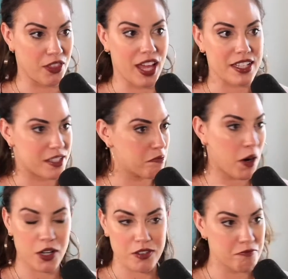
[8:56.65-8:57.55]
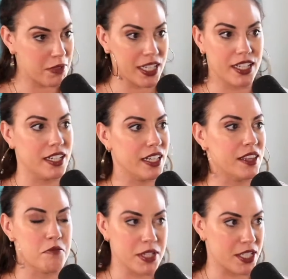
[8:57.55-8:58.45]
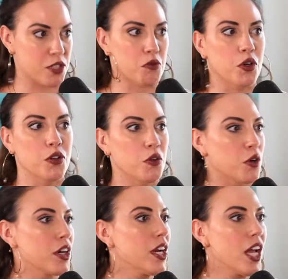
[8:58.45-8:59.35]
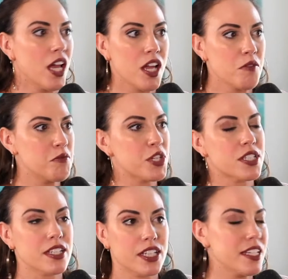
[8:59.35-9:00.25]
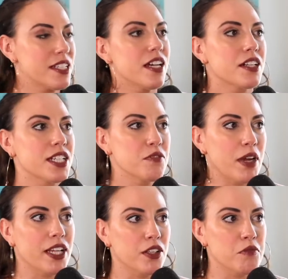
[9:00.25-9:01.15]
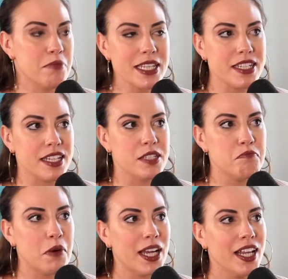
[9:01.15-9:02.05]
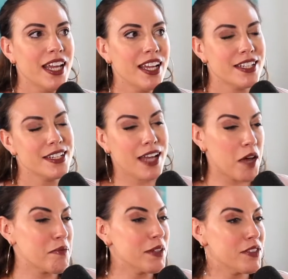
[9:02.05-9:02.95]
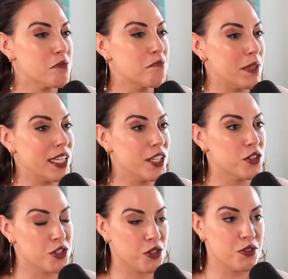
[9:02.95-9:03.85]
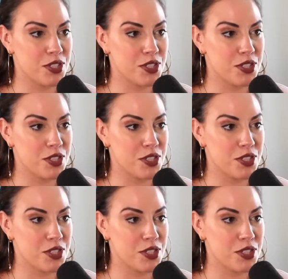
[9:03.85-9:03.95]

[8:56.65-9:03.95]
That's part of being in the business world or just conducting regular business, but to not be able to be your true